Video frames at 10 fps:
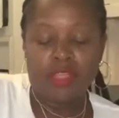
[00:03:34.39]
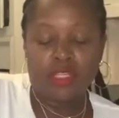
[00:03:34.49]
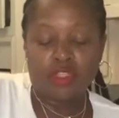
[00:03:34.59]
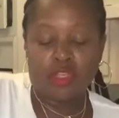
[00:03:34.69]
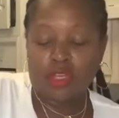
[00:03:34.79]

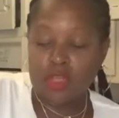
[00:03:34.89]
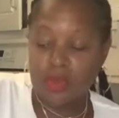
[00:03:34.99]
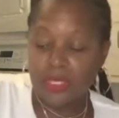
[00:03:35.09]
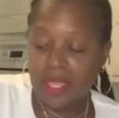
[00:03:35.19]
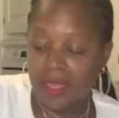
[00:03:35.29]
Then it's gonna
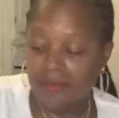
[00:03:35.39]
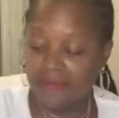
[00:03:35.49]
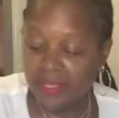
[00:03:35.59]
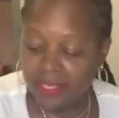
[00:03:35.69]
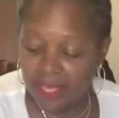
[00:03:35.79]
go in the
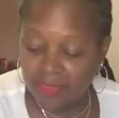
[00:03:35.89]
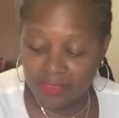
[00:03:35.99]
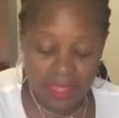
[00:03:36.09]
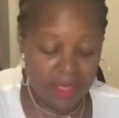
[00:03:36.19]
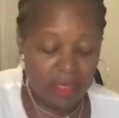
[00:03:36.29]
oven,
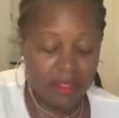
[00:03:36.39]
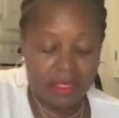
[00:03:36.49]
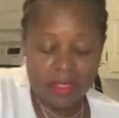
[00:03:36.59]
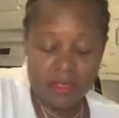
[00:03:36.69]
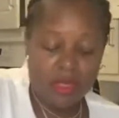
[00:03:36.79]
and
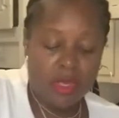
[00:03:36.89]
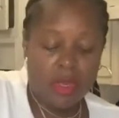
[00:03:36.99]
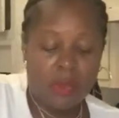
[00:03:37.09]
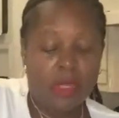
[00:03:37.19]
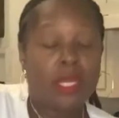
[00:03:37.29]
then
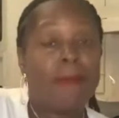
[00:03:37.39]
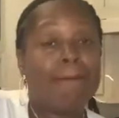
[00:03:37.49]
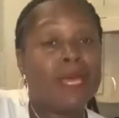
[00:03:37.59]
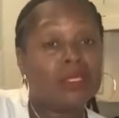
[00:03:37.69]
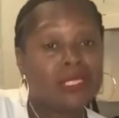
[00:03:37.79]
we're gonna
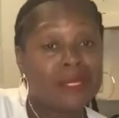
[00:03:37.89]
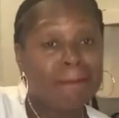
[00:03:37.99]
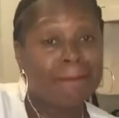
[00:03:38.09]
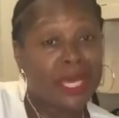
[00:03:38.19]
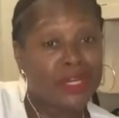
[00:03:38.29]
melt
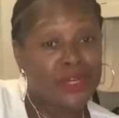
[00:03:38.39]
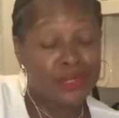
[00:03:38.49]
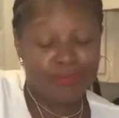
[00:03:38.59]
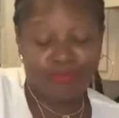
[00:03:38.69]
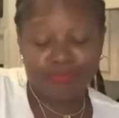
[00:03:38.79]
some
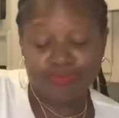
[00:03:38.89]
butter,